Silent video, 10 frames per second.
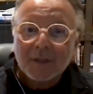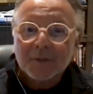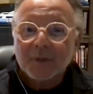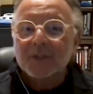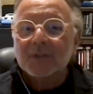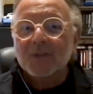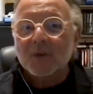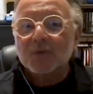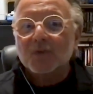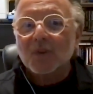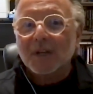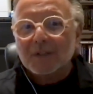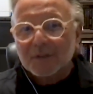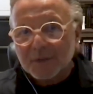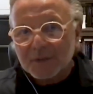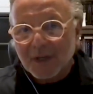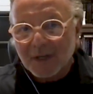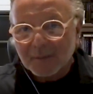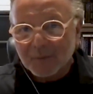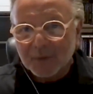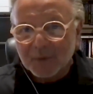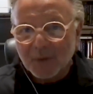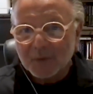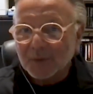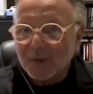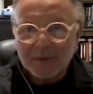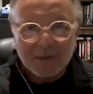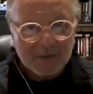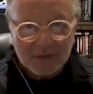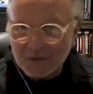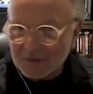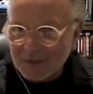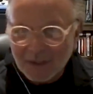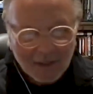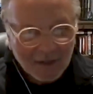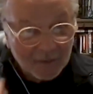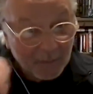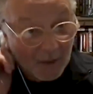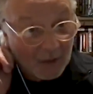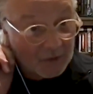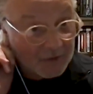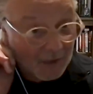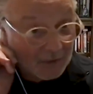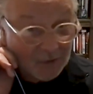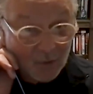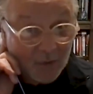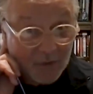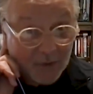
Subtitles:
There is no transfer time with a RoseWater. It's just, if power goes out, you won't